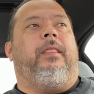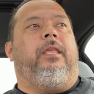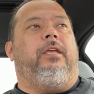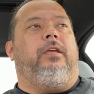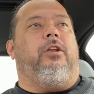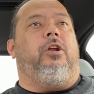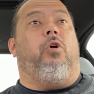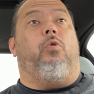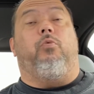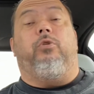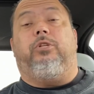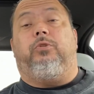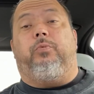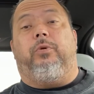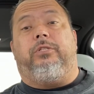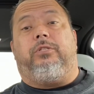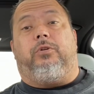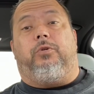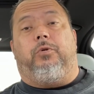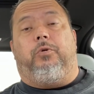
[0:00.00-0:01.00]
you know, which
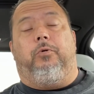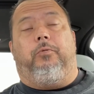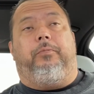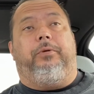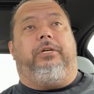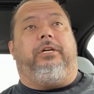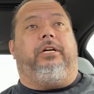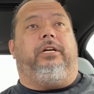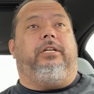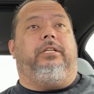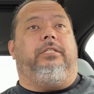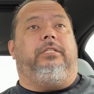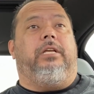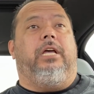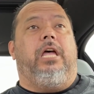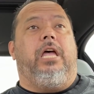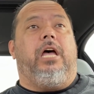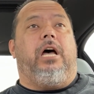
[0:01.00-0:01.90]
was cool because